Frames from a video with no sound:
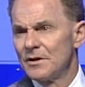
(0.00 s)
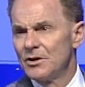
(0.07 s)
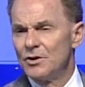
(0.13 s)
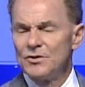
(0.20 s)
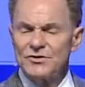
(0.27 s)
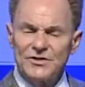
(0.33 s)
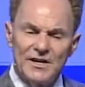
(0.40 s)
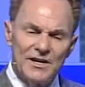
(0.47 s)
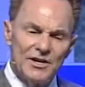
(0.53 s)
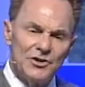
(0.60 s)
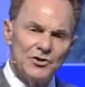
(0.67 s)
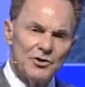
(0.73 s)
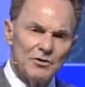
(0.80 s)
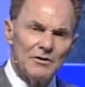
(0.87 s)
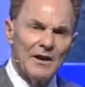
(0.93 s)
You see,
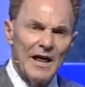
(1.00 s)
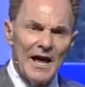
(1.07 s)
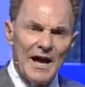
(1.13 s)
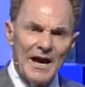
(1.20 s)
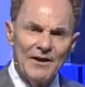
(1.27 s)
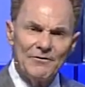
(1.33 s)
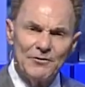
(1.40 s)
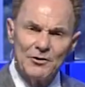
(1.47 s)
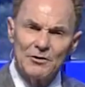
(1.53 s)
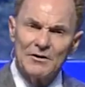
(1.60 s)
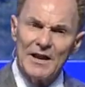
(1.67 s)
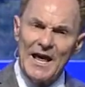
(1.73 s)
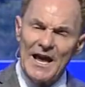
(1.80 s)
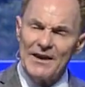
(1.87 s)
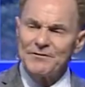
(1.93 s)
in your life, your
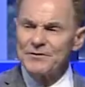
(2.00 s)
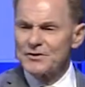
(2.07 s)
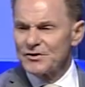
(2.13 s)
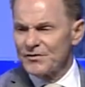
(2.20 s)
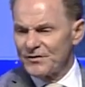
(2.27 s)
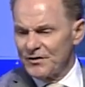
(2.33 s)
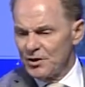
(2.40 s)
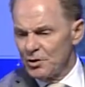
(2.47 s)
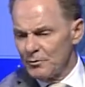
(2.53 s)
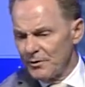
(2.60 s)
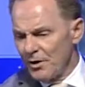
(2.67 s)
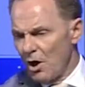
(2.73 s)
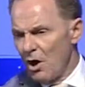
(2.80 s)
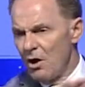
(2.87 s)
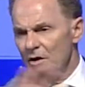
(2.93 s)
life is filled
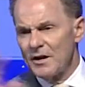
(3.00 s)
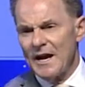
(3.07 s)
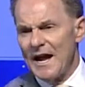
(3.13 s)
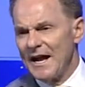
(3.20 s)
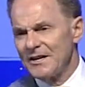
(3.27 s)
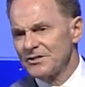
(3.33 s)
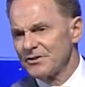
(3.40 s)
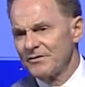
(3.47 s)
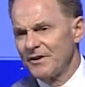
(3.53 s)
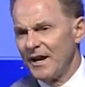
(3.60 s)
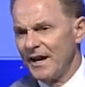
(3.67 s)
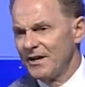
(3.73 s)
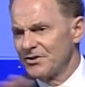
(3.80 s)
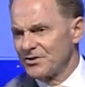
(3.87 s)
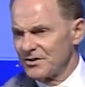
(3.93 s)
with all kinds of
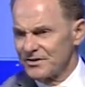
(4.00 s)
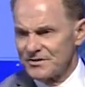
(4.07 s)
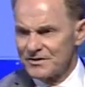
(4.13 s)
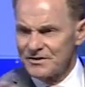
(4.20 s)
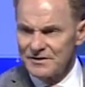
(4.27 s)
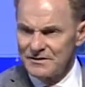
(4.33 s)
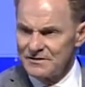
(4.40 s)
gauges.